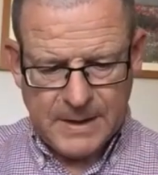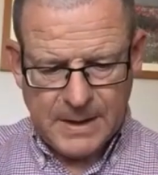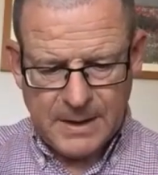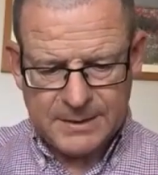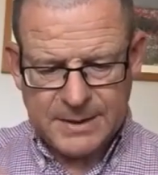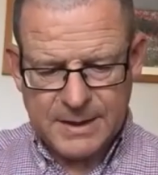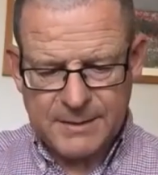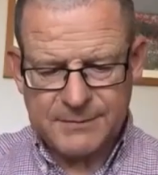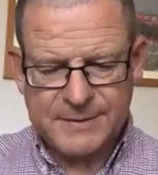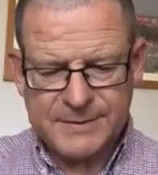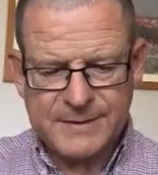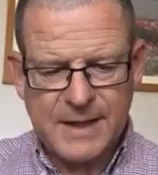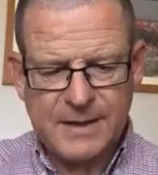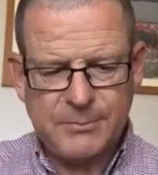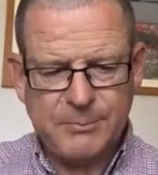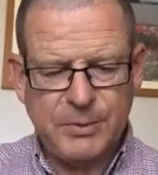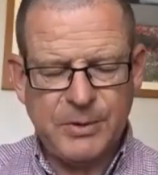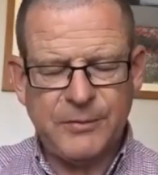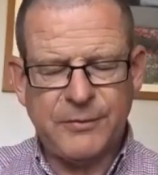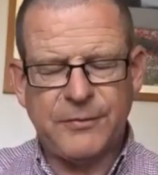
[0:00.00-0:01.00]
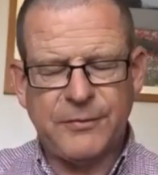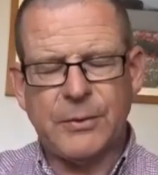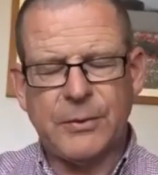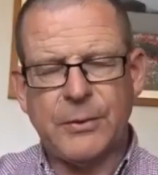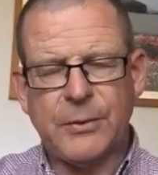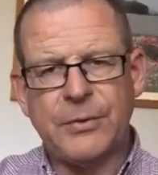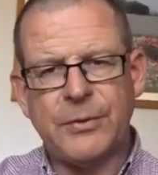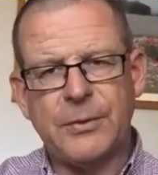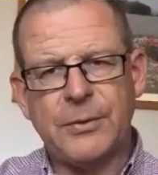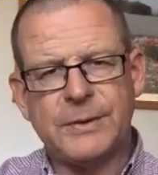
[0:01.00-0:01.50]
As I've said
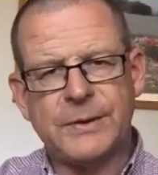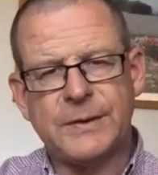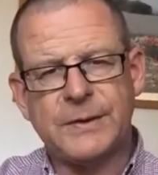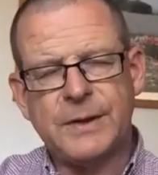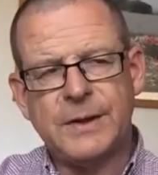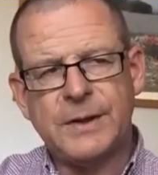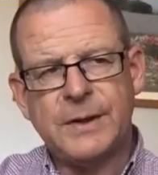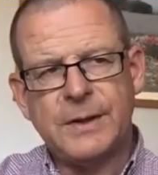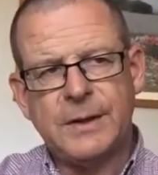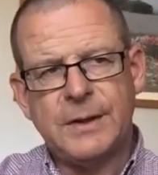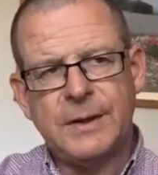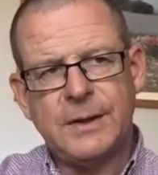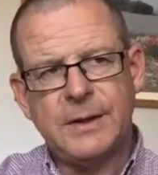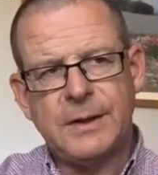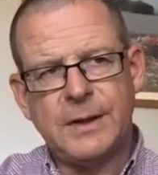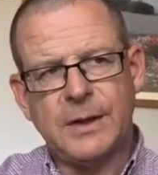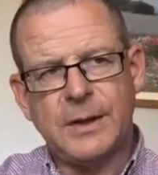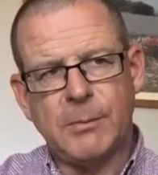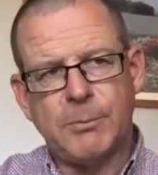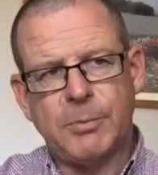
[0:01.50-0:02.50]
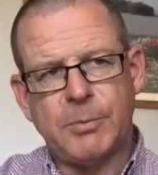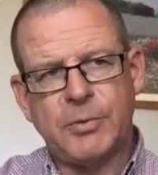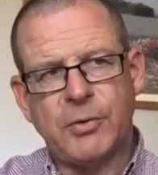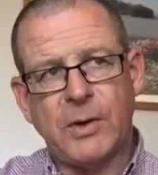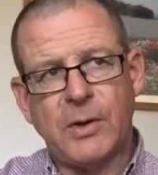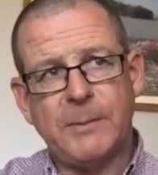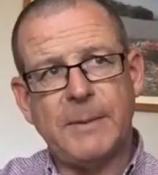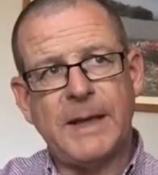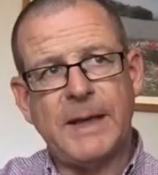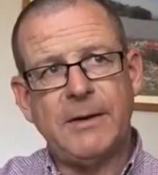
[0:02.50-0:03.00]
before, that, you know,
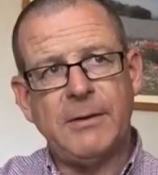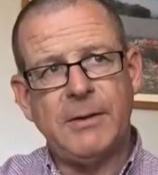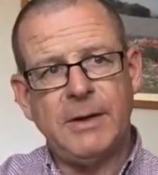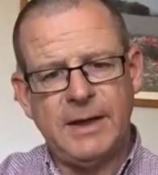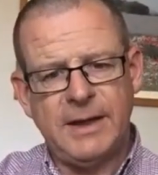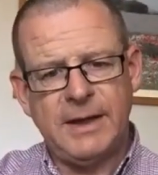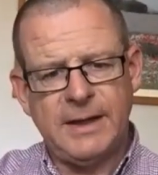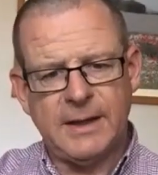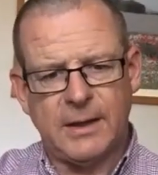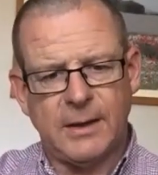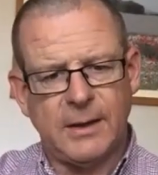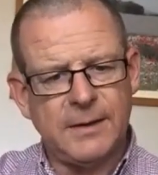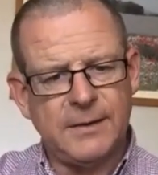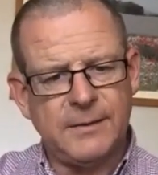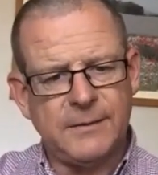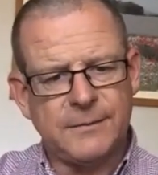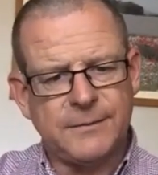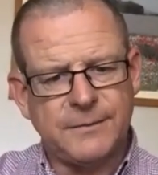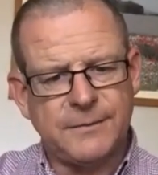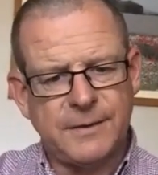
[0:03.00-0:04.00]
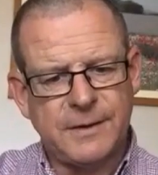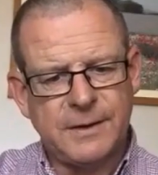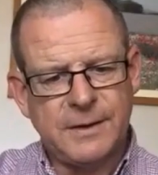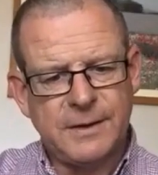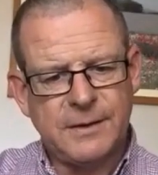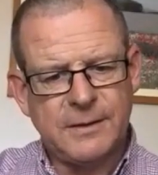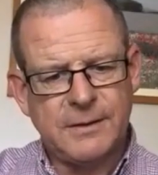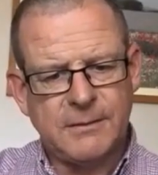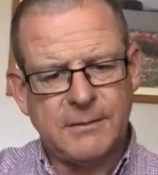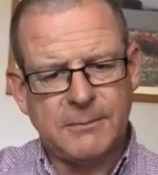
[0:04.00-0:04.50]
primarily
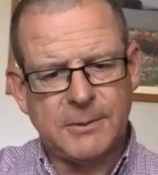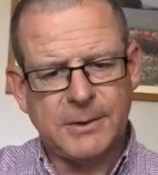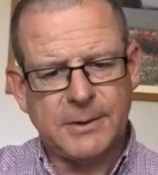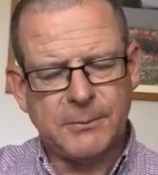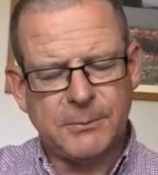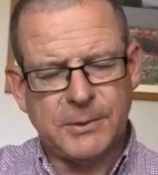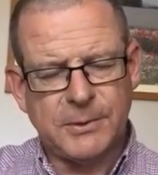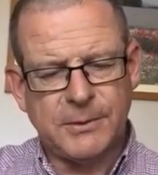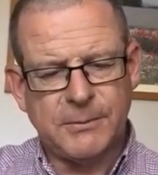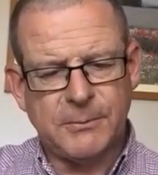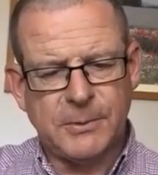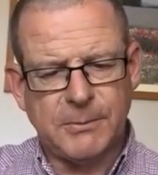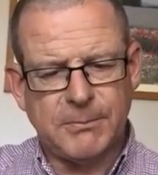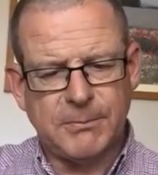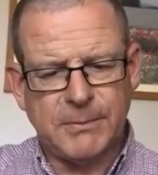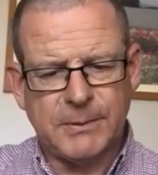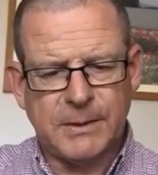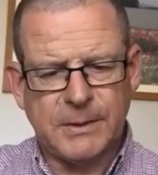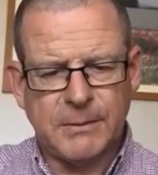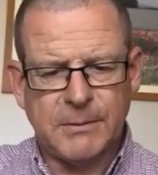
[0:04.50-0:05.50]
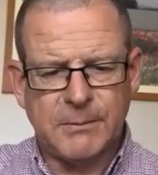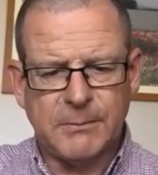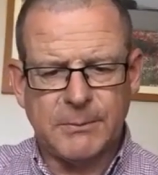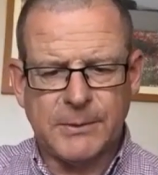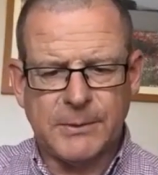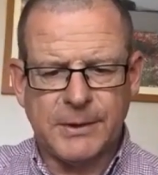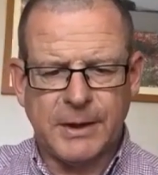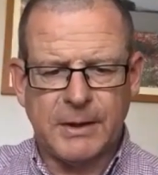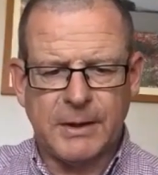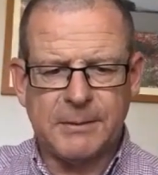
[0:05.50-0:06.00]
what
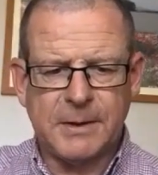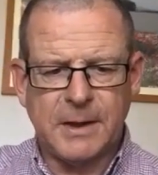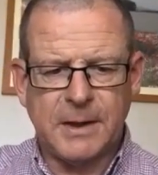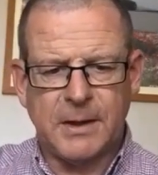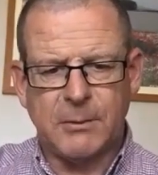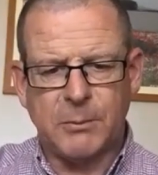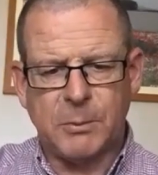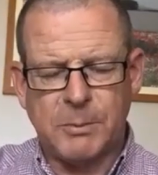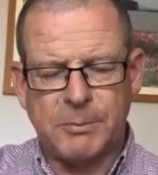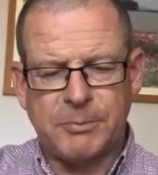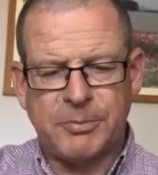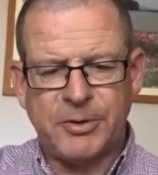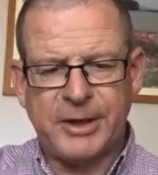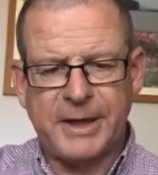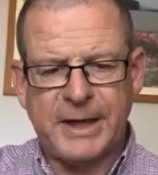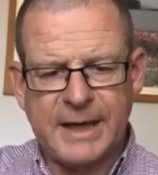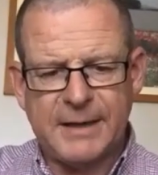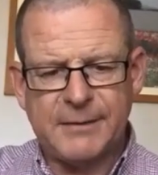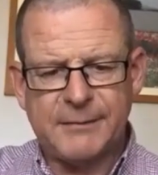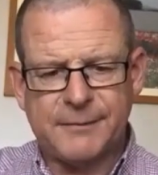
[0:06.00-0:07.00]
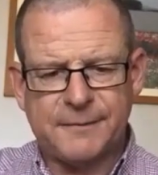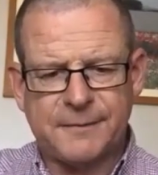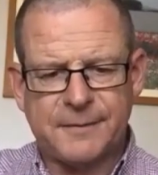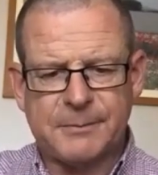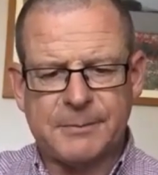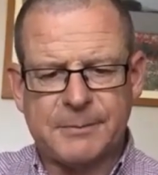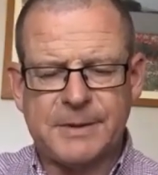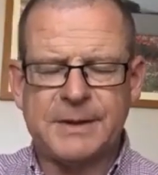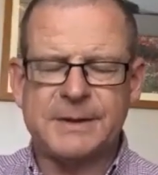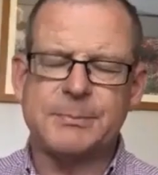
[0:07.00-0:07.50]
I will bring out
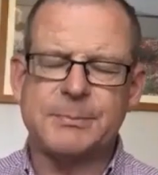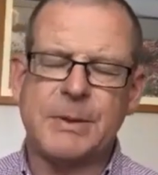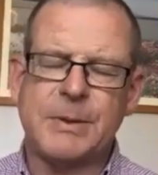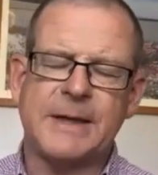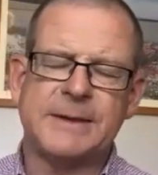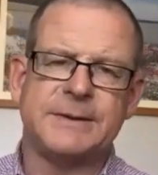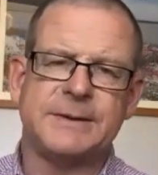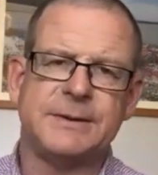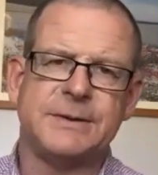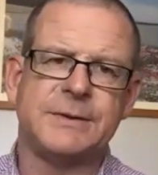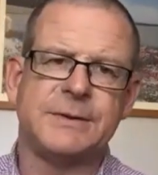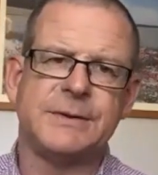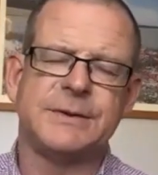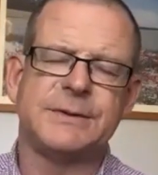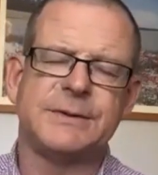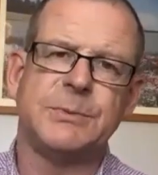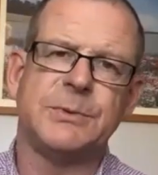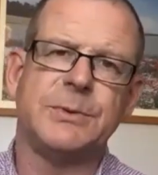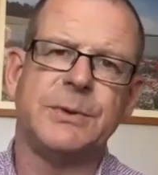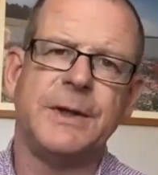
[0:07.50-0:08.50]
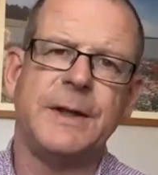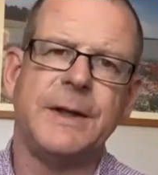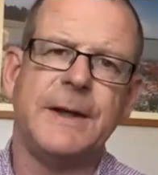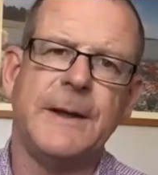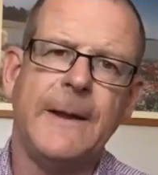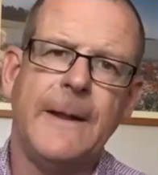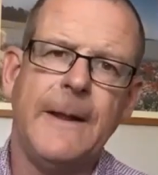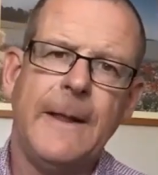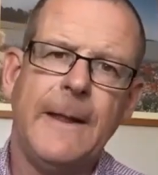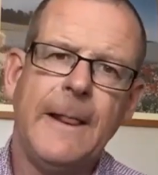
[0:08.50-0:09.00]
from this passage this
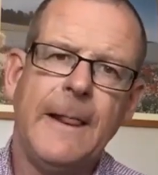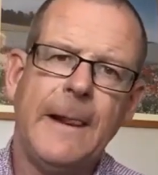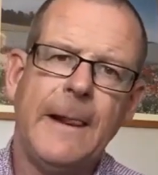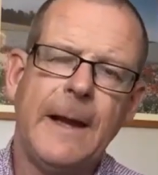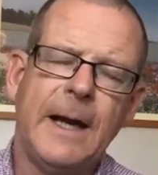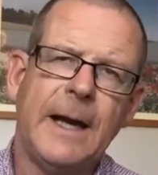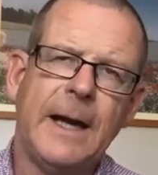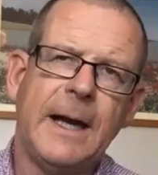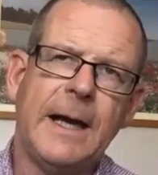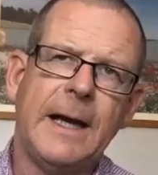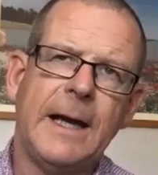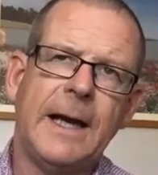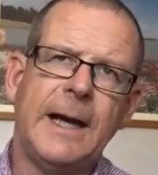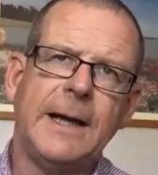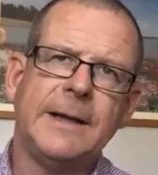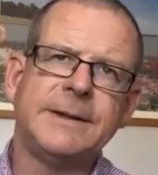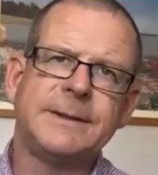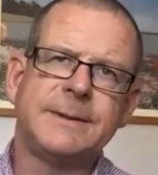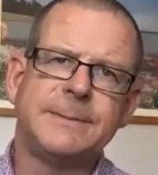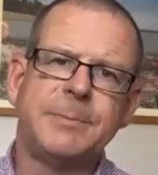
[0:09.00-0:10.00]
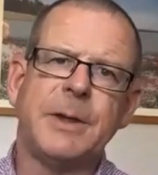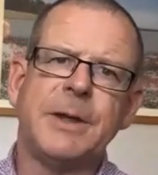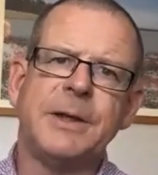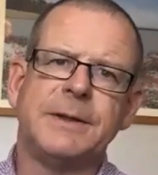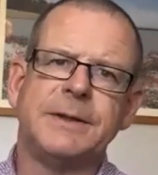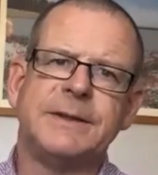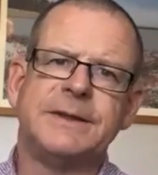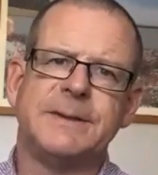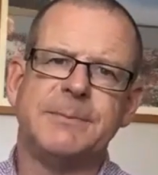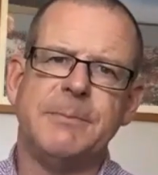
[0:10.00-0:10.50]
morning
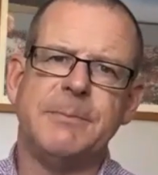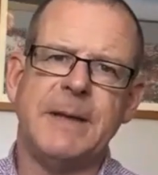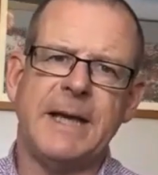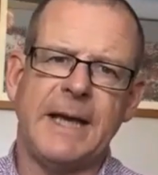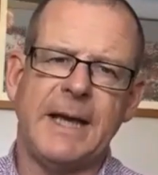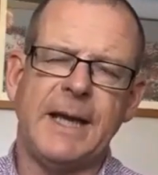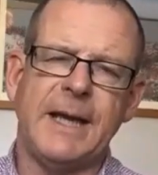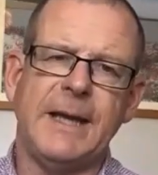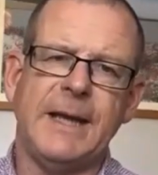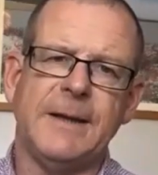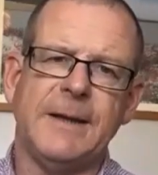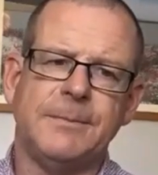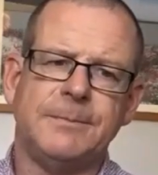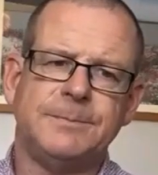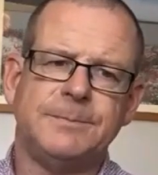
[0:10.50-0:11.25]
spoke to me.